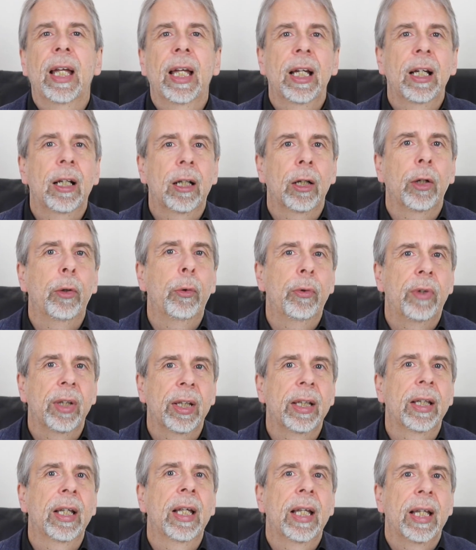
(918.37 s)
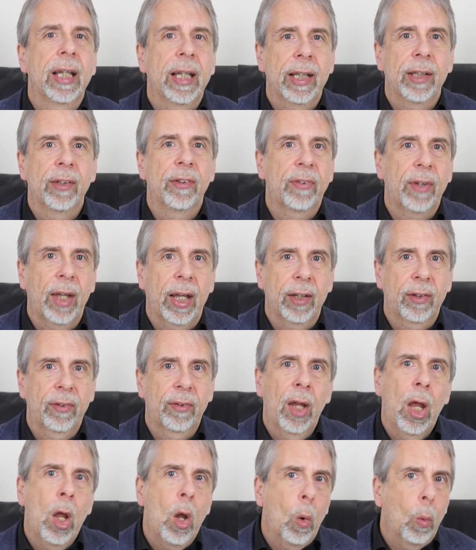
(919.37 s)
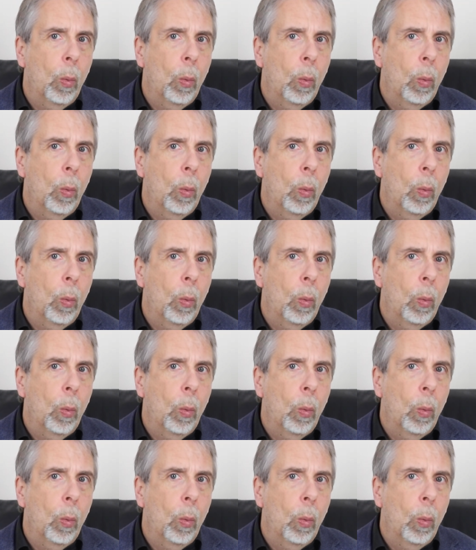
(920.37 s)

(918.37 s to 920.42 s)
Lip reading: including insects.